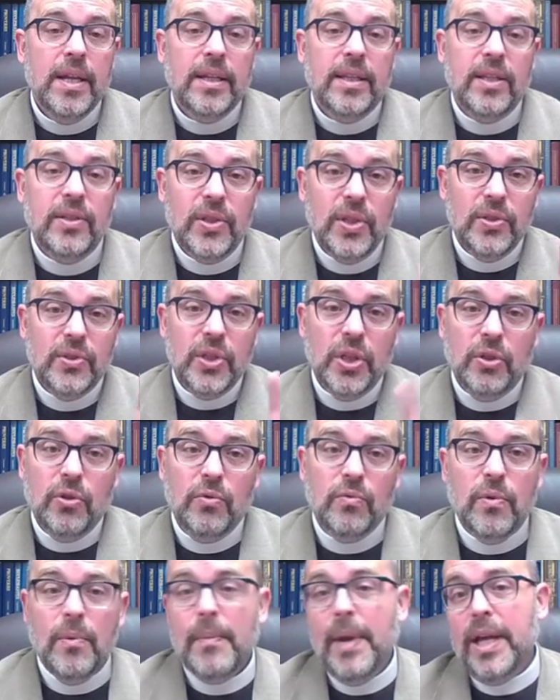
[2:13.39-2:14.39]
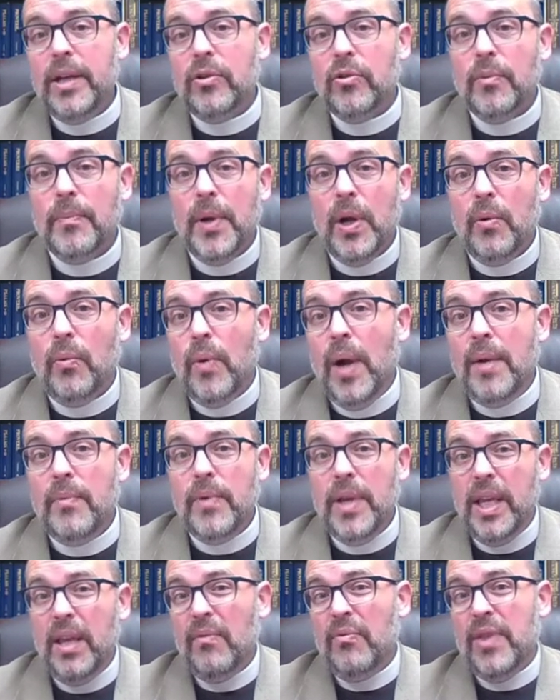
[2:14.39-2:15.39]
This is a good reminder about why
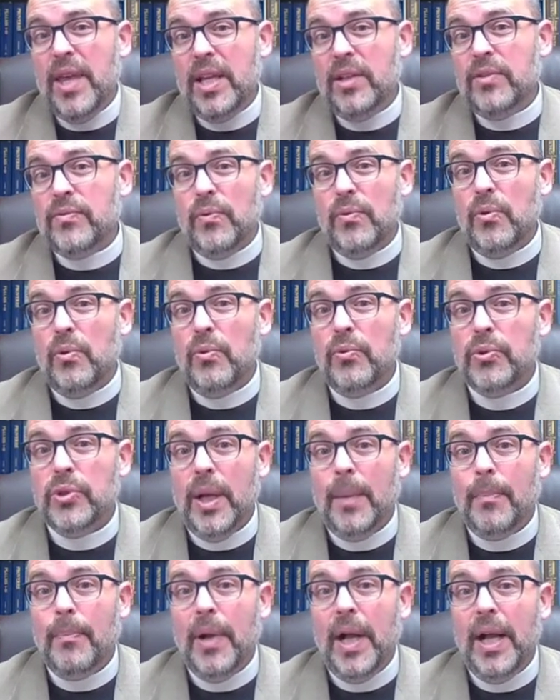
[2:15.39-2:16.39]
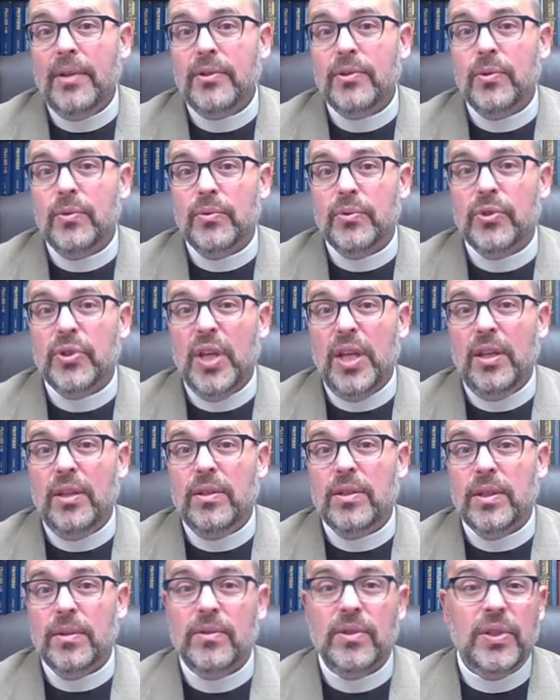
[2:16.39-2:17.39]
we give thanks for those apostles,
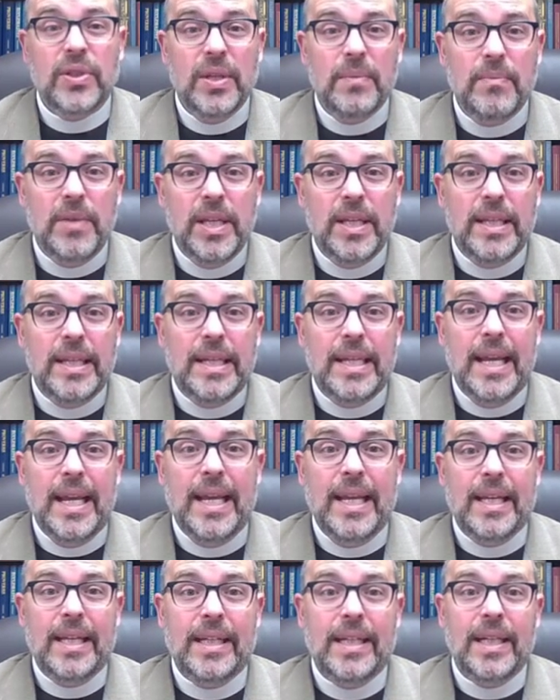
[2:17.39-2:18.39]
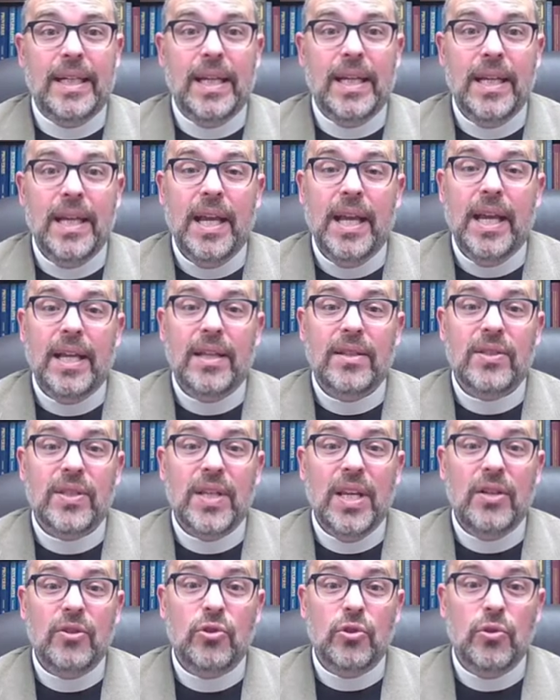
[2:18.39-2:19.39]
Saint Simeon and
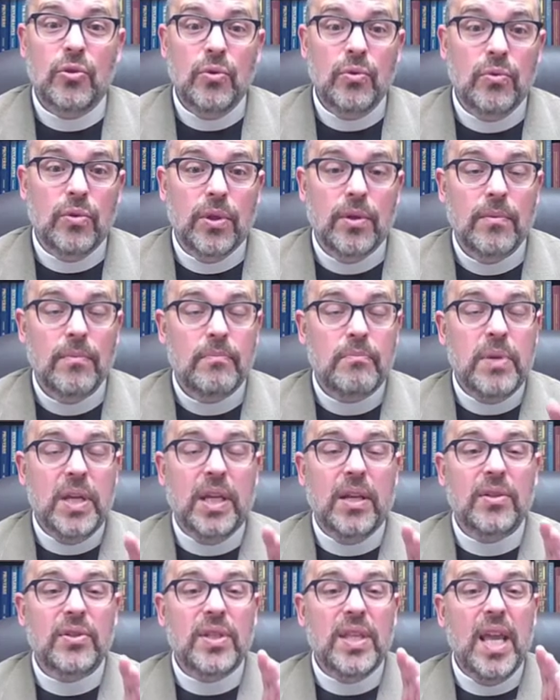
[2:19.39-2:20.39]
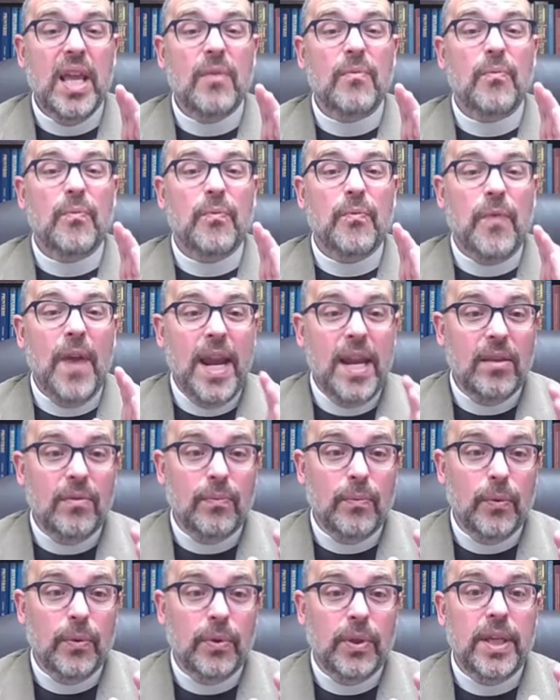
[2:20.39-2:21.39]
Saint Jude, because they
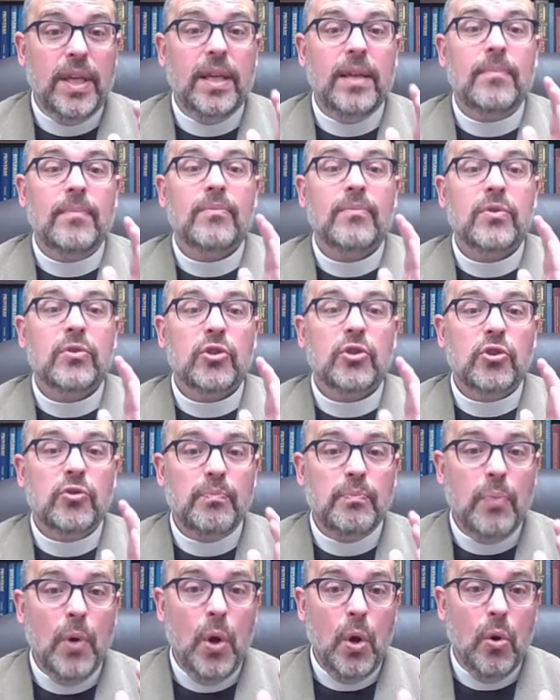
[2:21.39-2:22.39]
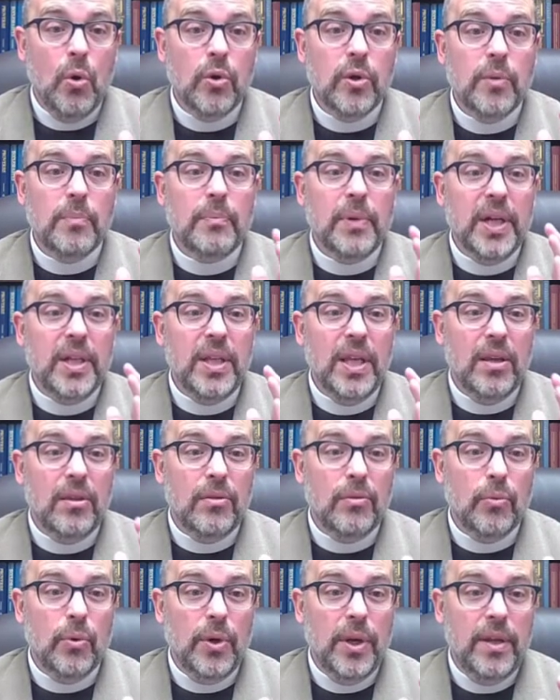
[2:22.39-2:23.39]
faithfully spoke by the
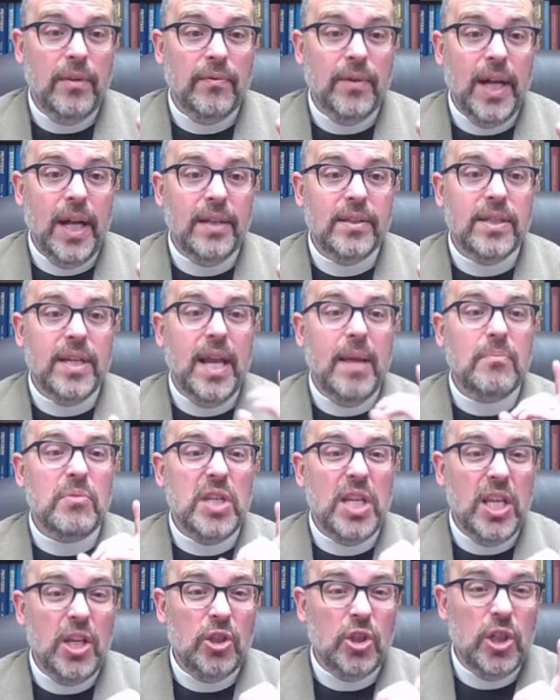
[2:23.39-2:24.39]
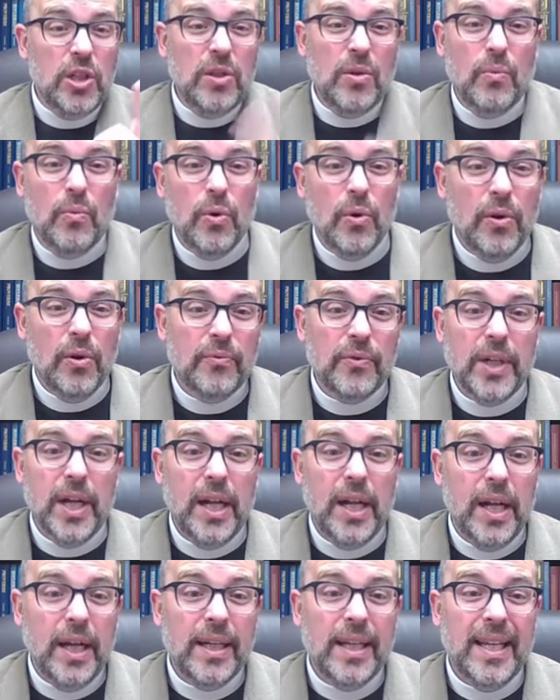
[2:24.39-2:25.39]
authority of God's name, teaching the word of
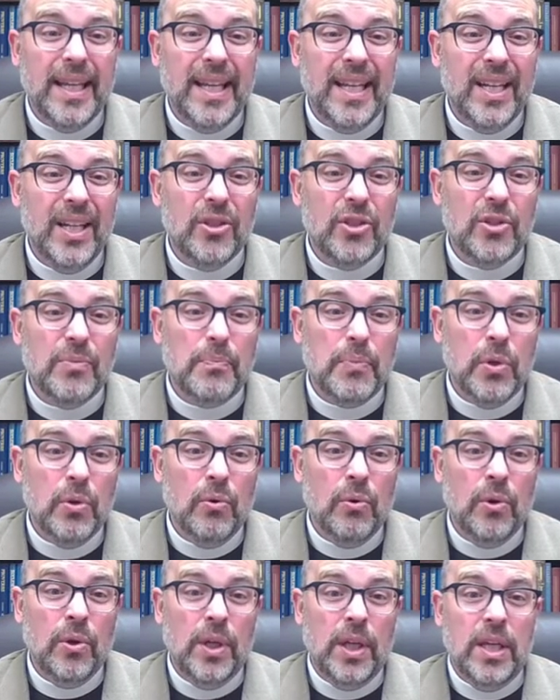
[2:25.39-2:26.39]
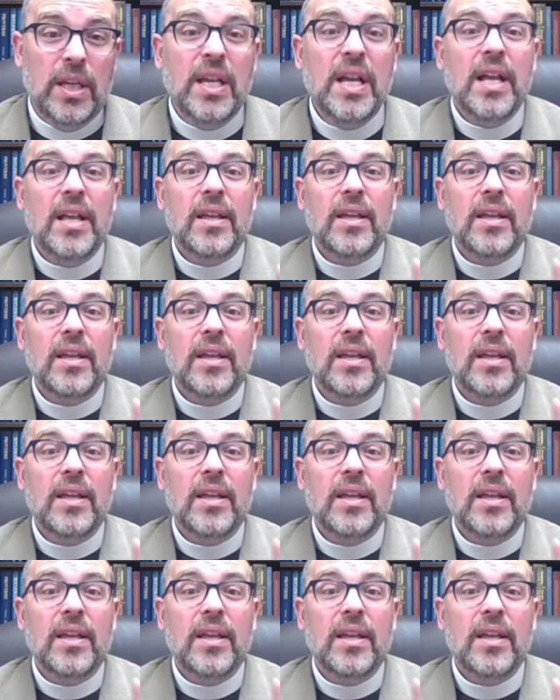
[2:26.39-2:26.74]
God in its purity.